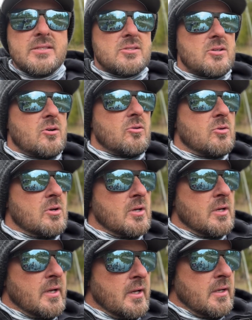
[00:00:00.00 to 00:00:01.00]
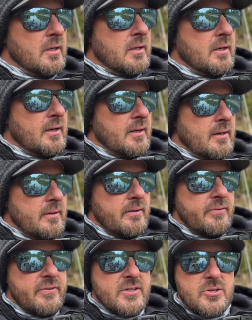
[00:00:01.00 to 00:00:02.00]
so
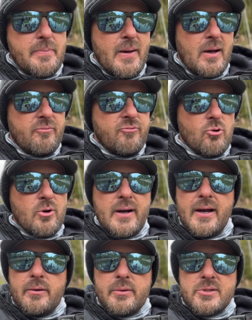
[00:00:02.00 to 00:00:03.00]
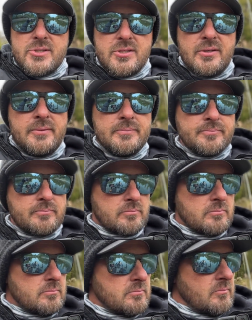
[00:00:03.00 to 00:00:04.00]
fish about 4 hours,
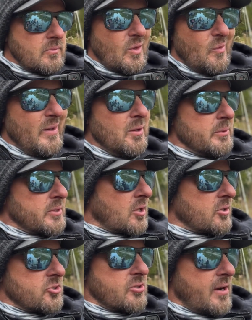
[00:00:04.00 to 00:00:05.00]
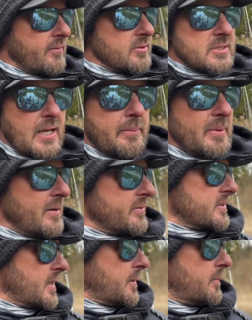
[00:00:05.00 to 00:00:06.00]
you know, with all the travel time and
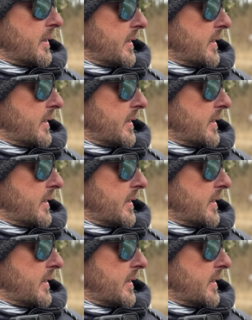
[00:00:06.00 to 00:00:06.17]
everything. But